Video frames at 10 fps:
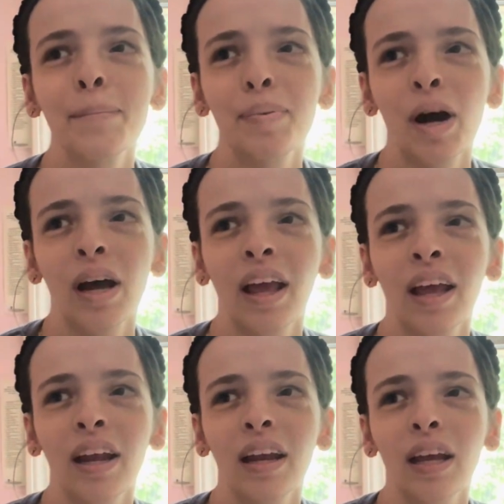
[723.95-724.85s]

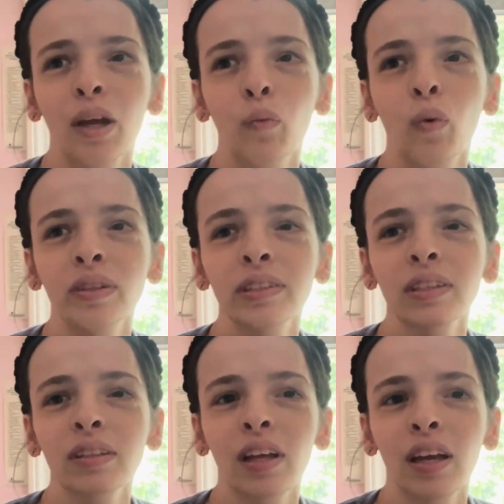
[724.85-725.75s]
but it
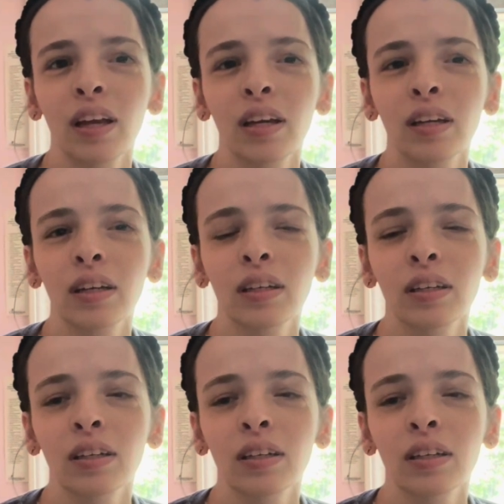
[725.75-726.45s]
wasn't like